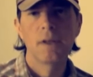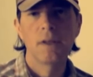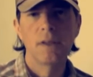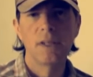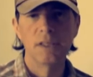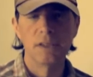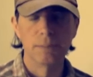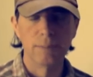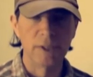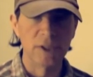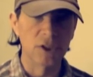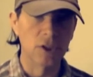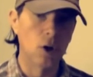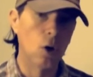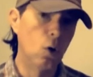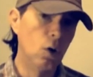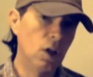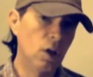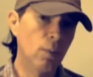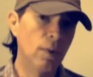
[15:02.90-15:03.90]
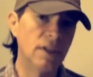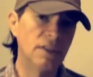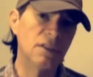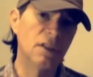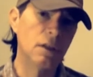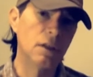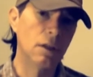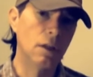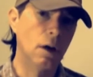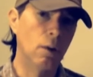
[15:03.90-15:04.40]
This mission only went
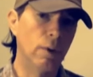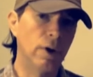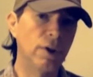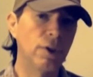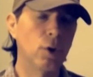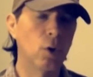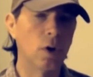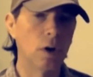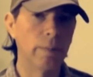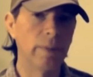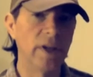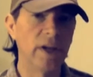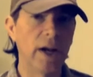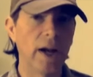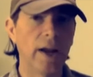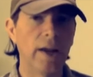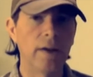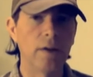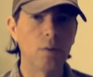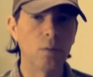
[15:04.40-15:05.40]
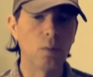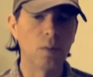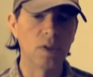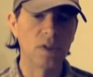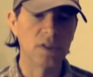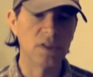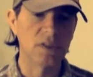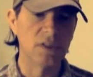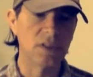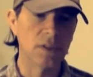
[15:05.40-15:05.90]
to low Earth orbit, and it
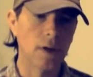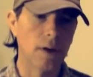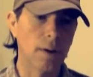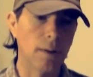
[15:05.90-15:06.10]
was